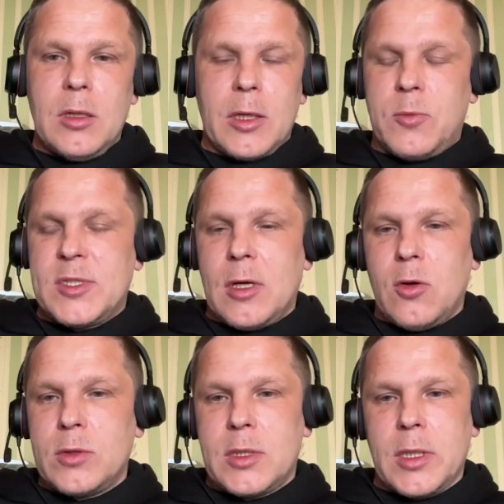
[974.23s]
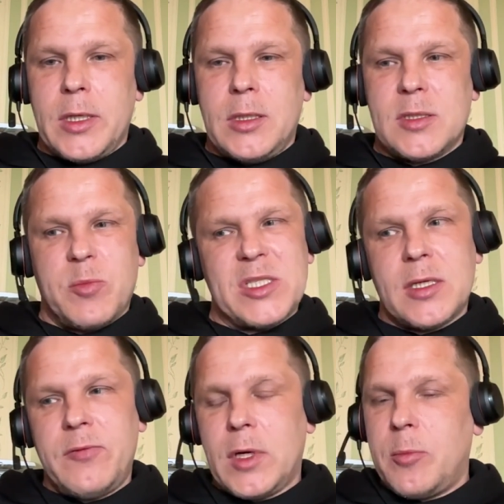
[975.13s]
like without any
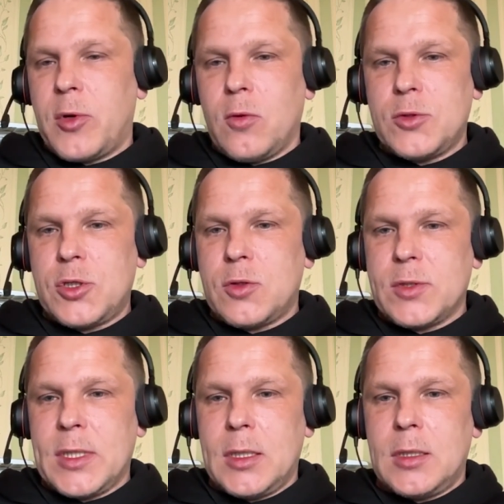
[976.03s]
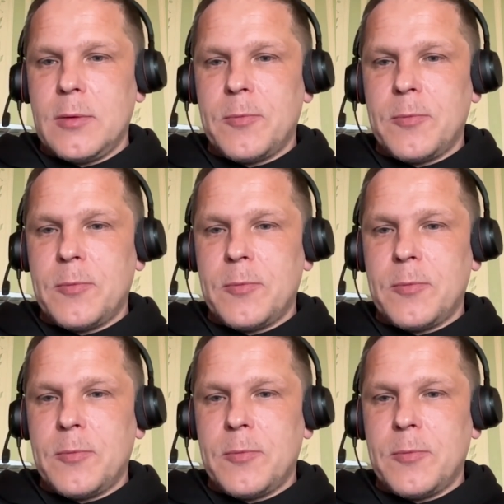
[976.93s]
specific approach to that.